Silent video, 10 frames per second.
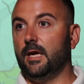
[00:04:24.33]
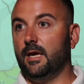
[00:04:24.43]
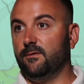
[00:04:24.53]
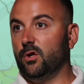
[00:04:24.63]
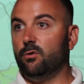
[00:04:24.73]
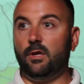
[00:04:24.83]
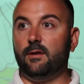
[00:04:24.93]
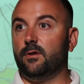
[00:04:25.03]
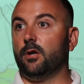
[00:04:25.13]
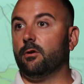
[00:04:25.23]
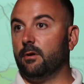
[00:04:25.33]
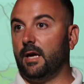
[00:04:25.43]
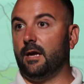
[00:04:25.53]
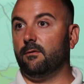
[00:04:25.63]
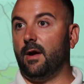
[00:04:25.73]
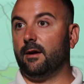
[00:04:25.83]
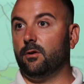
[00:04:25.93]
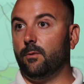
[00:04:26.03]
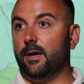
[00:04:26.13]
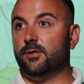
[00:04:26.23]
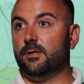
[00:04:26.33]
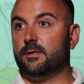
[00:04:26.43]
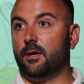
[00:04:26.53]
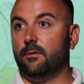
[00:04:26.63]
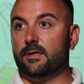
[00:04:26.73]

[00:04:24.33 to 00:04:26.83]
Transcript: If you live in a hurricane evacuation zone,